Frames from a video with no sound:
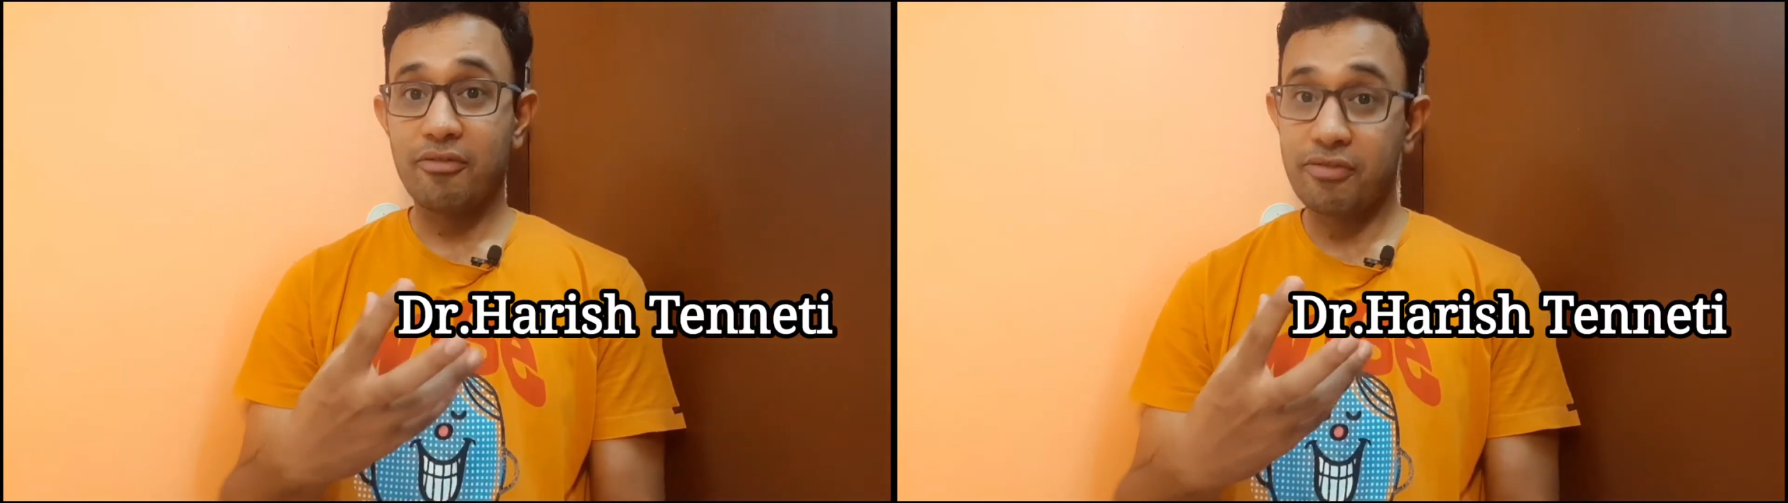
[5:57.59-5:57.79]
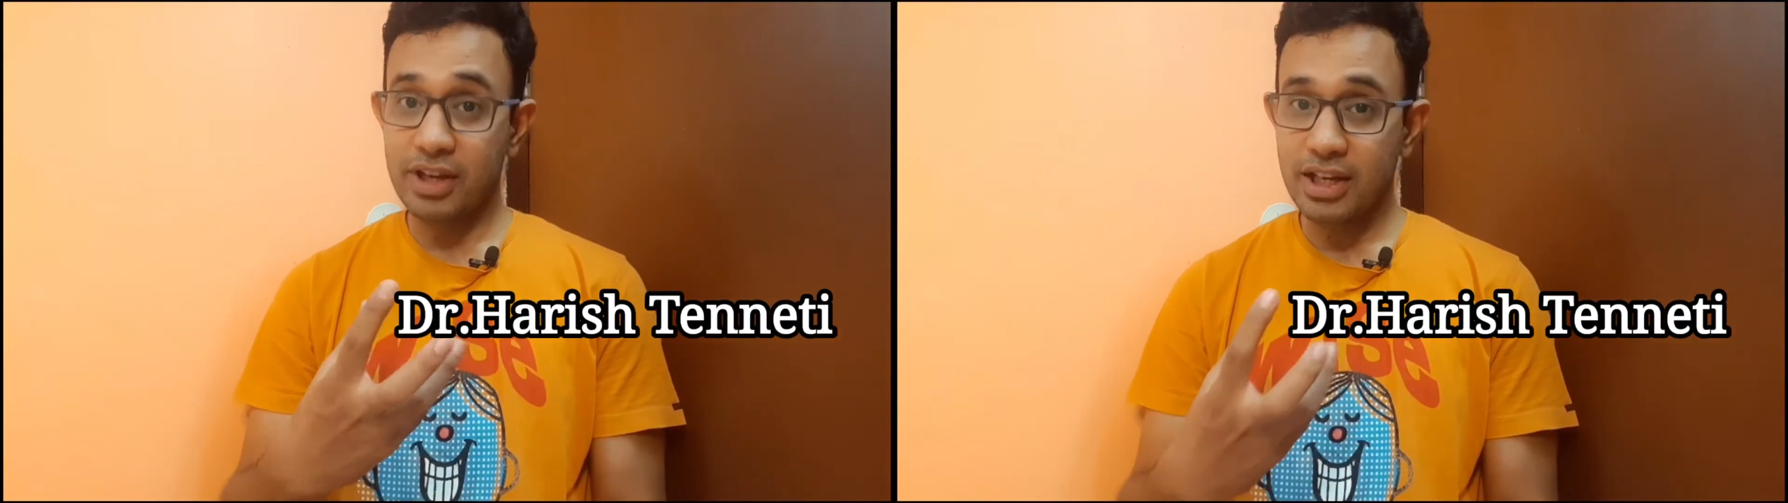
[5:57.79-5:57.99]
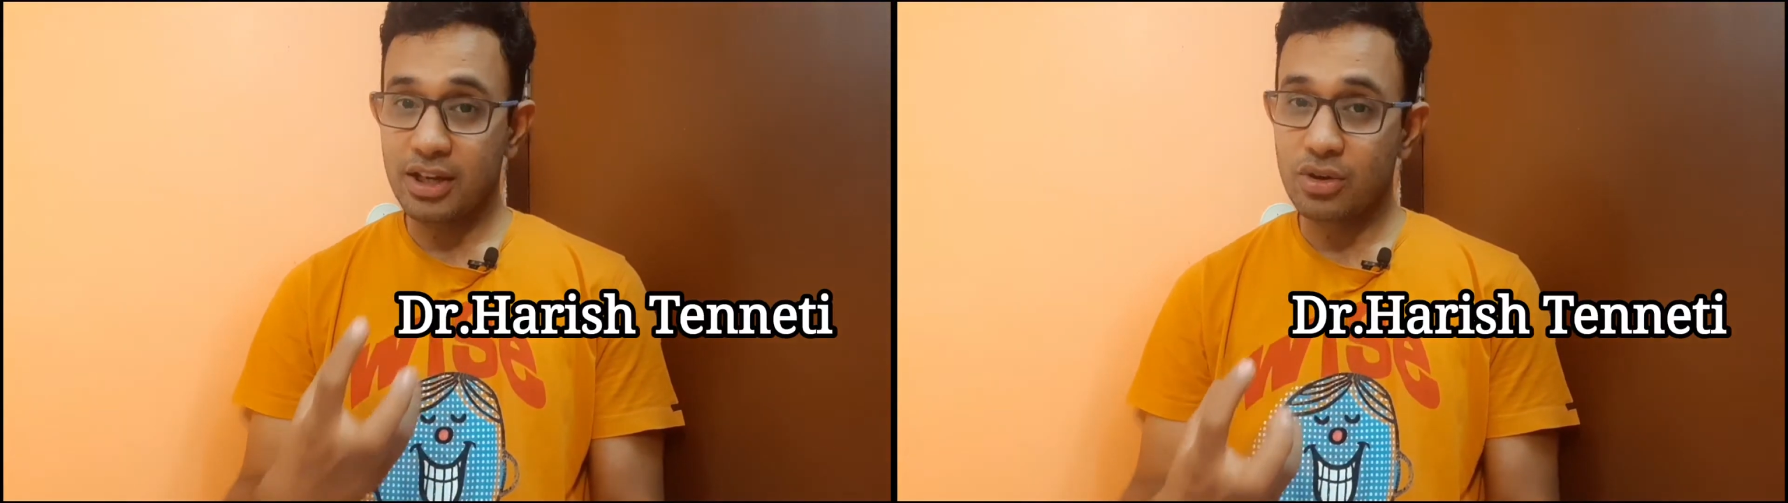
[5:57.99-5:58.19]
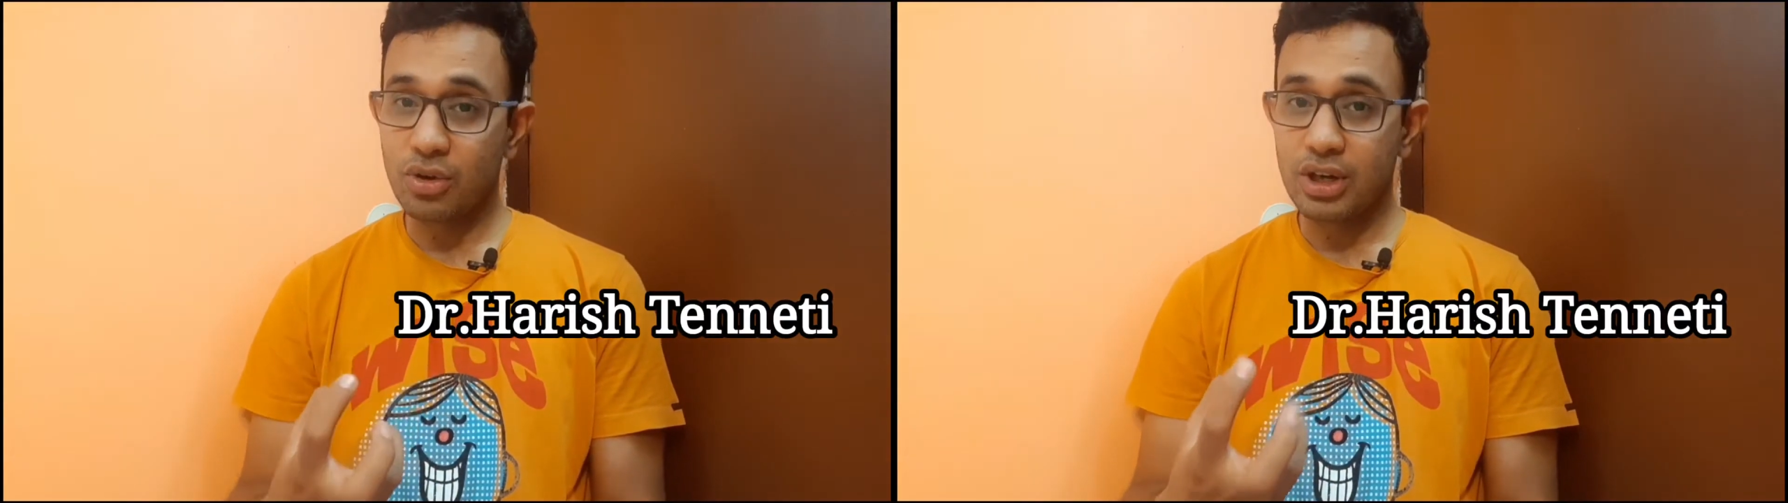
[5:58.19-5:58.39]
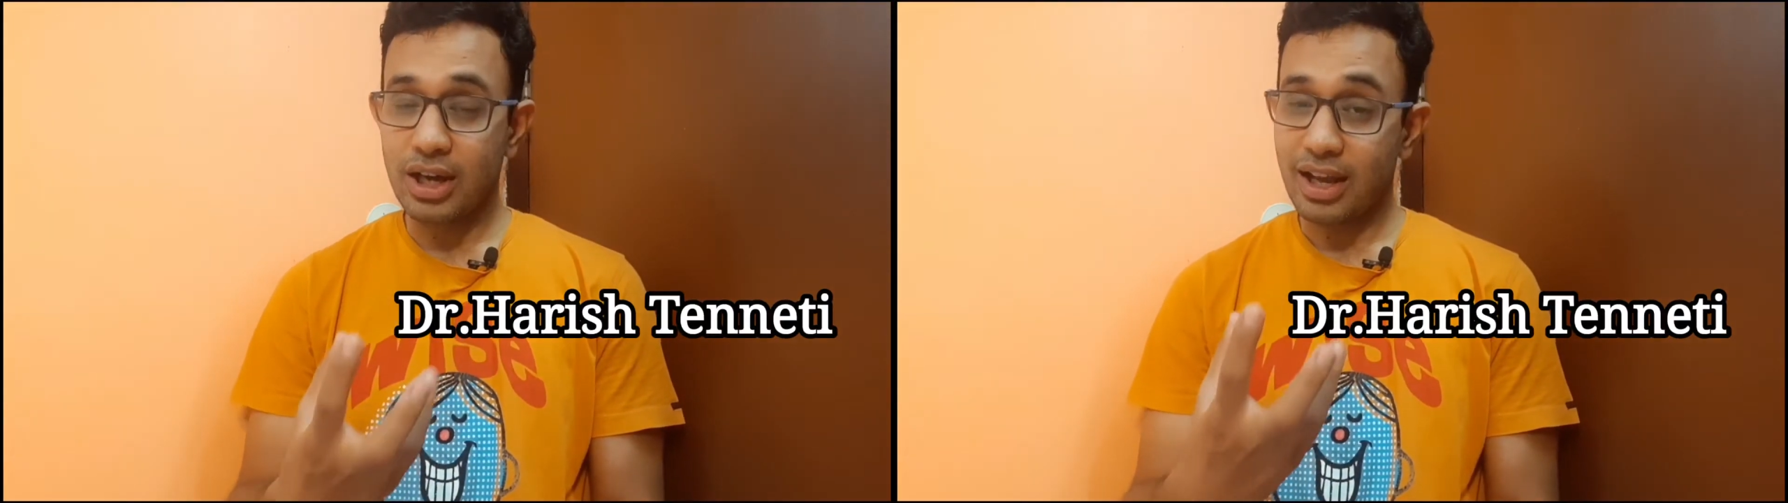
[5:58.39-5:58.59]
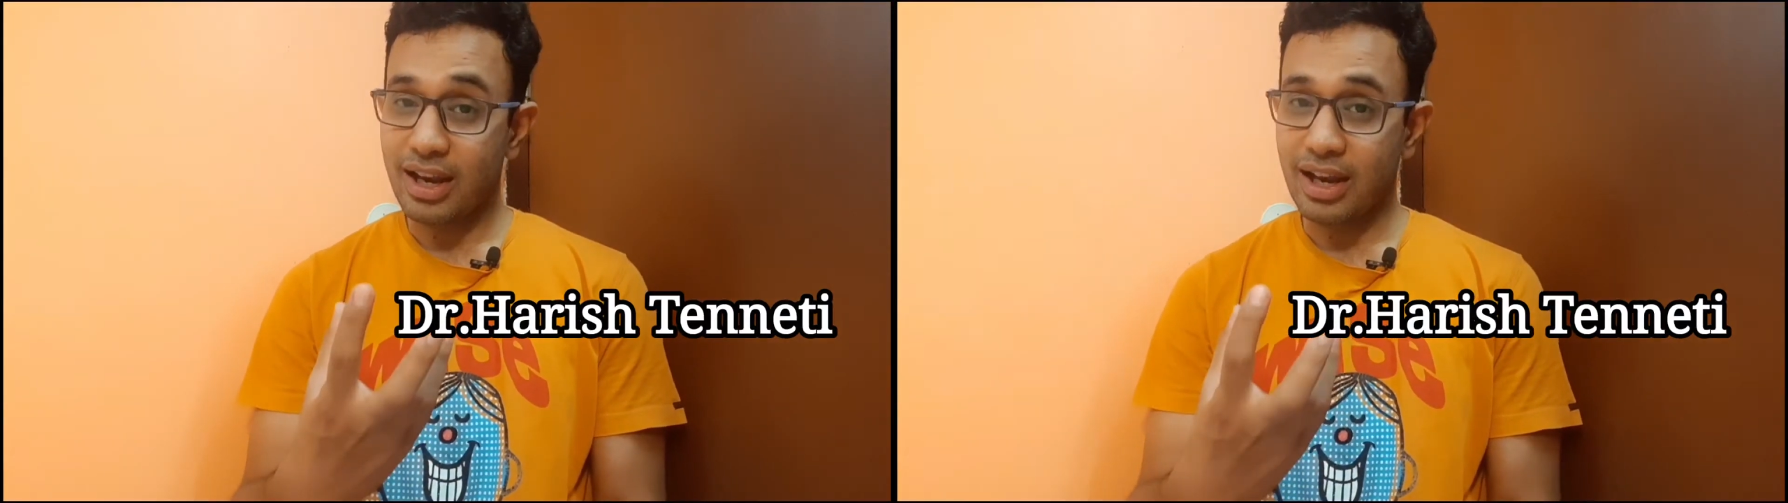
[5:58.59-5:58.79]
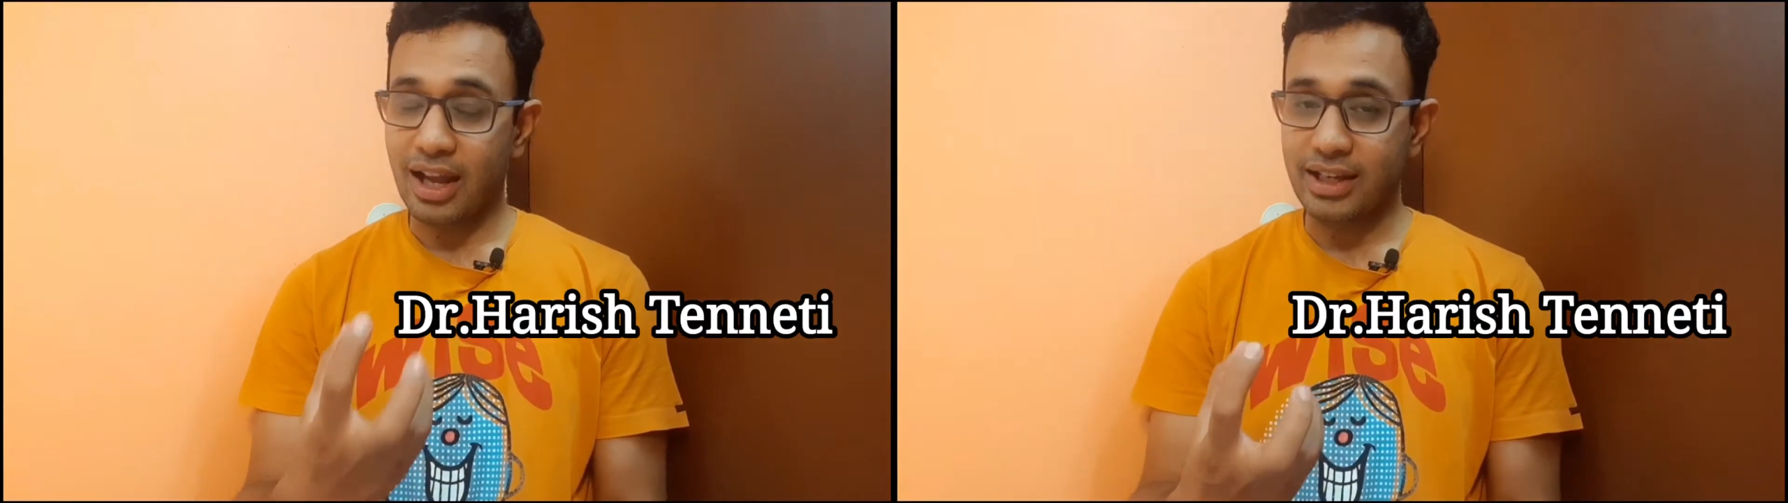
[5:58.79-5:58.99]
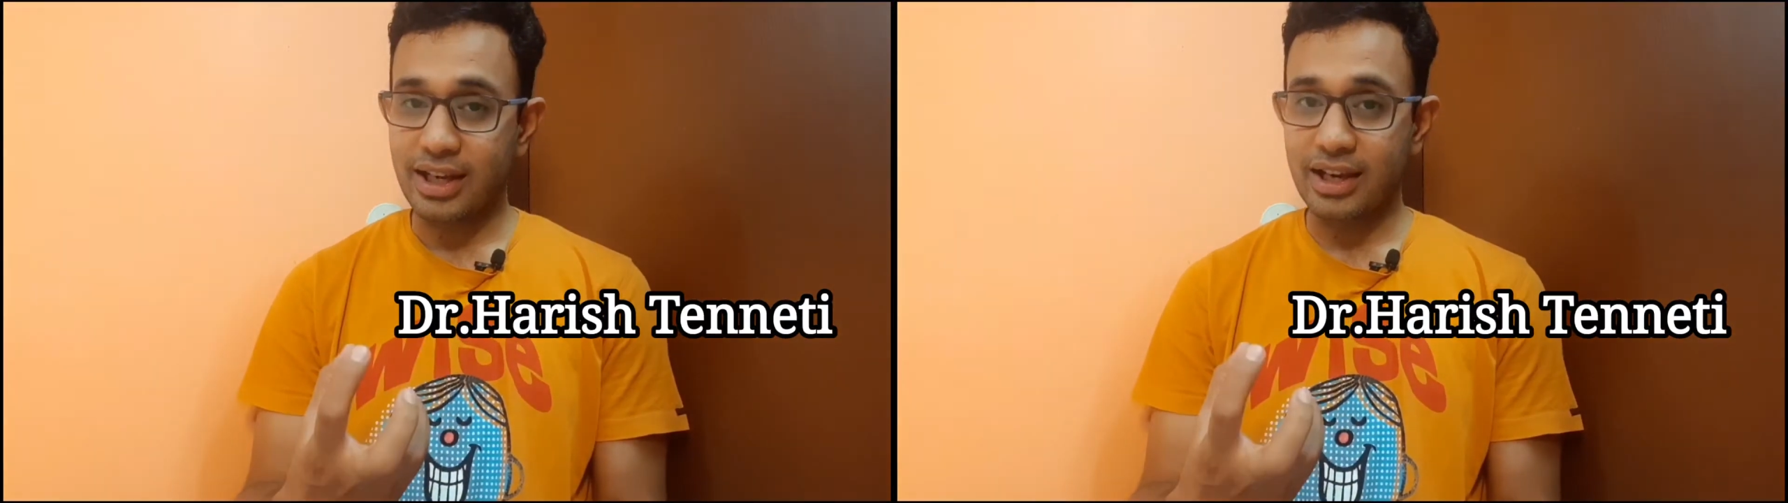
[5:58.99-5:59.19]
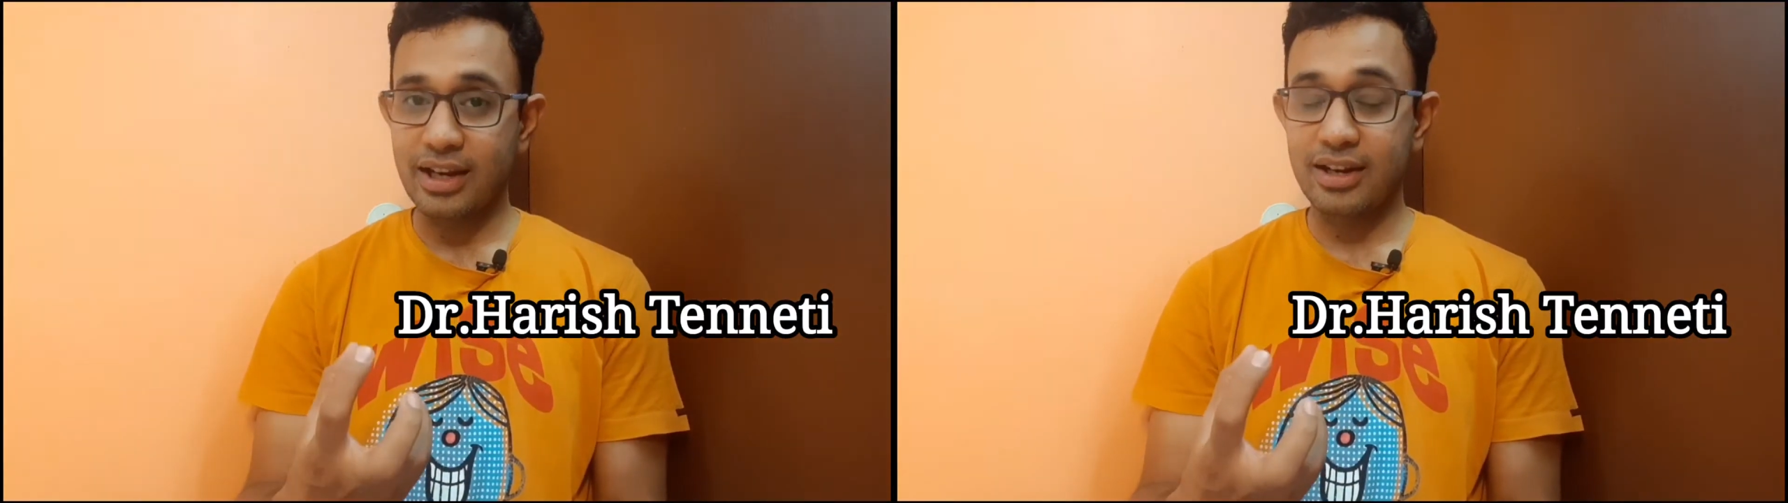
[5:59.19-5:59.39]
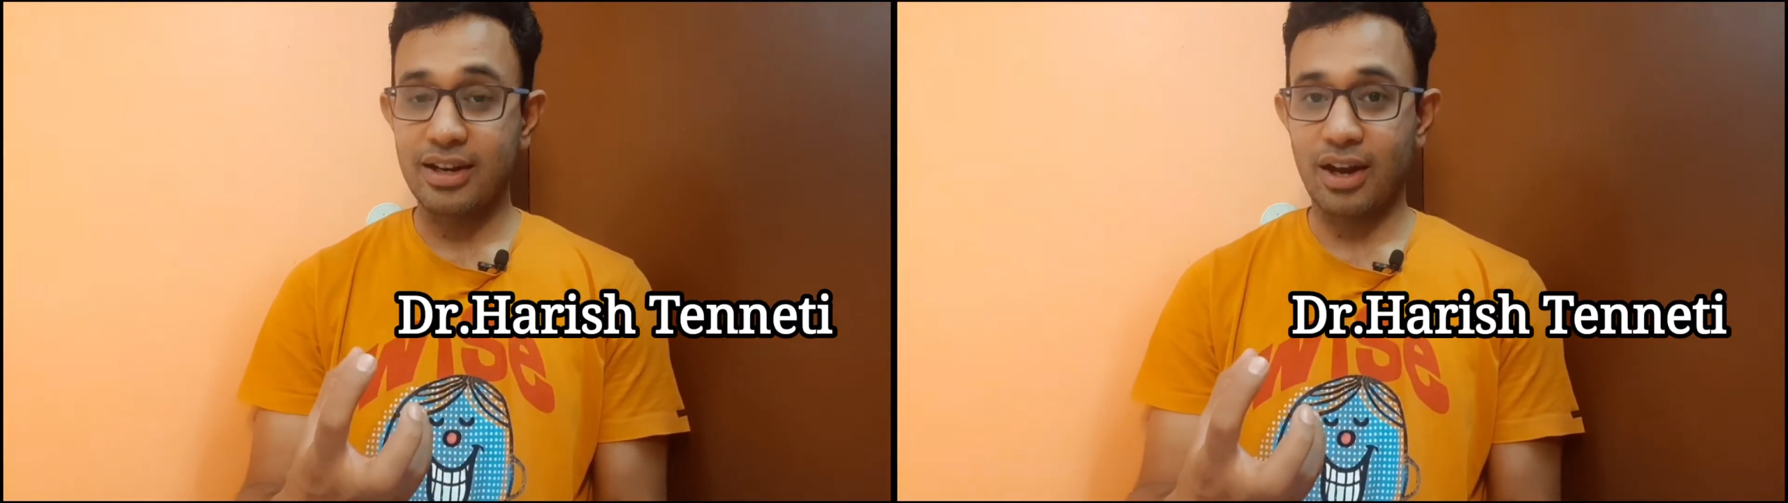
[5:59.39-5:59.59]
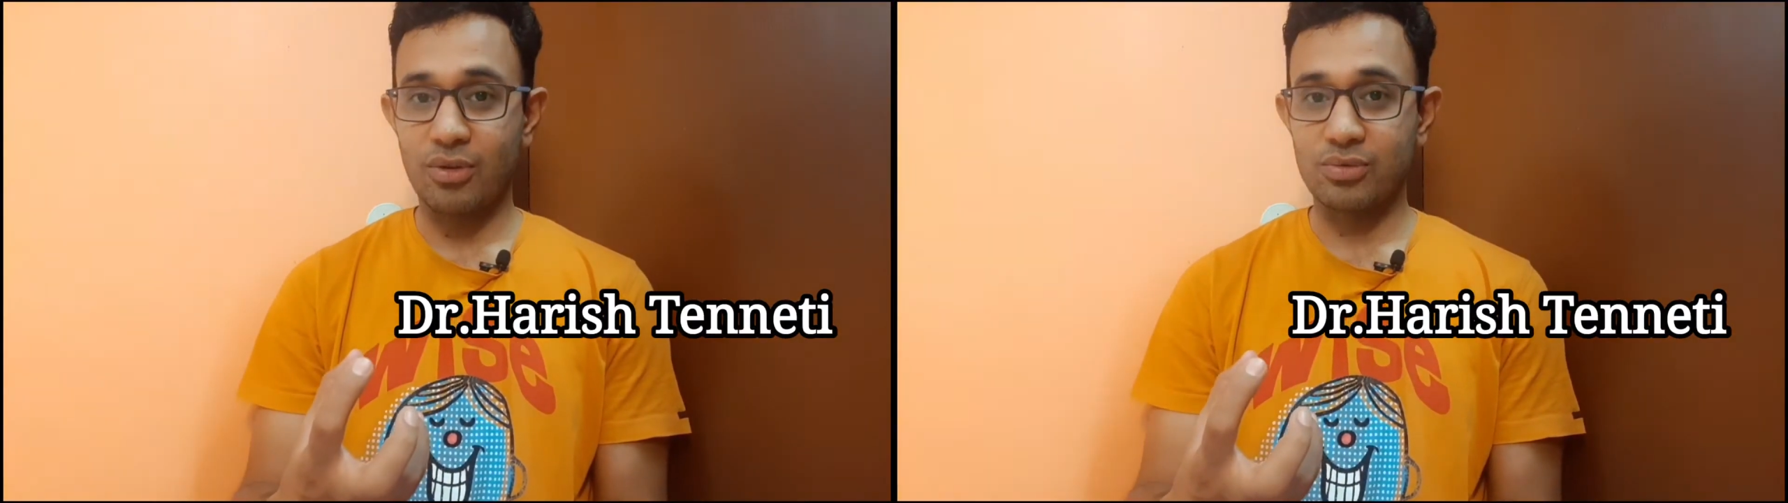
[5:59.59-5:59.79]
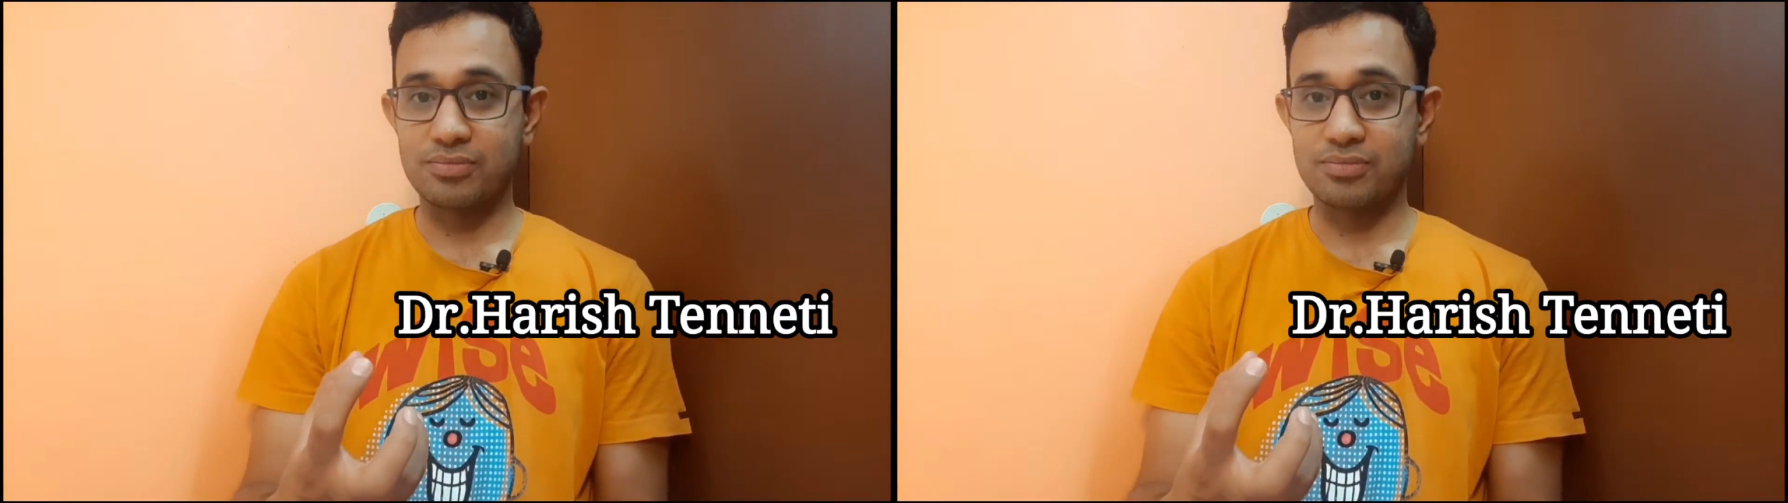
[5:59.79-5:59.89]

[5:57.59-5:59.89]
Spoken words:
feeling good, liking it now.